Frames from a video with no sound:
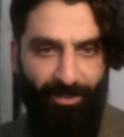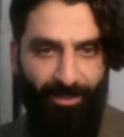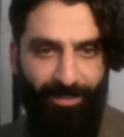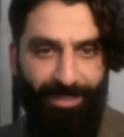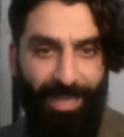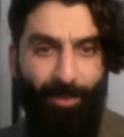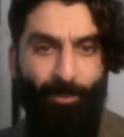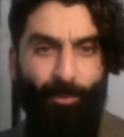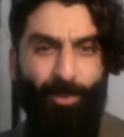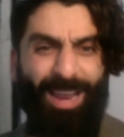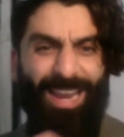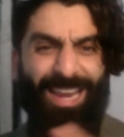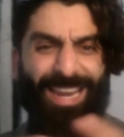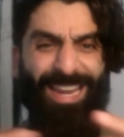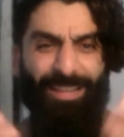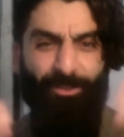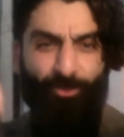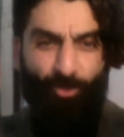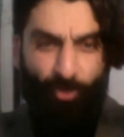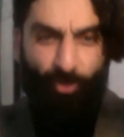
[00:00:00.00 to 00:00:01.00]
that we
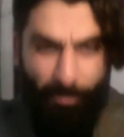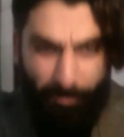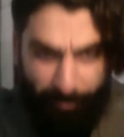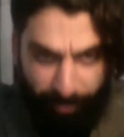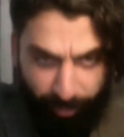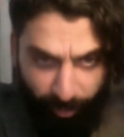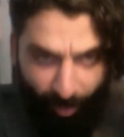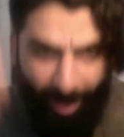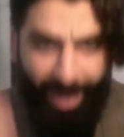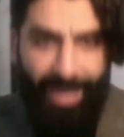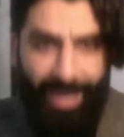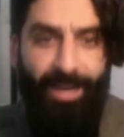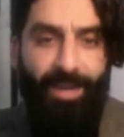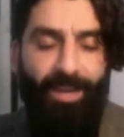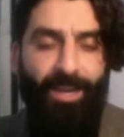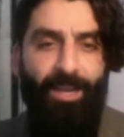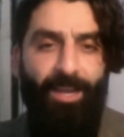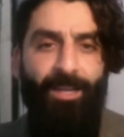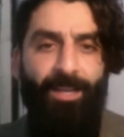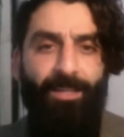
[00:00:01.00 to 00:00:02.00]
need to break
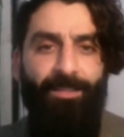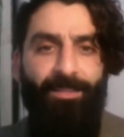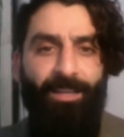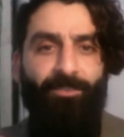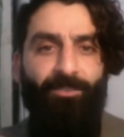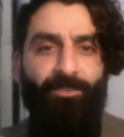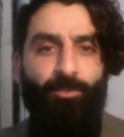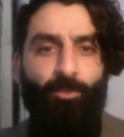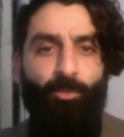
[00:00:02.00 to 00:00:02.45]
this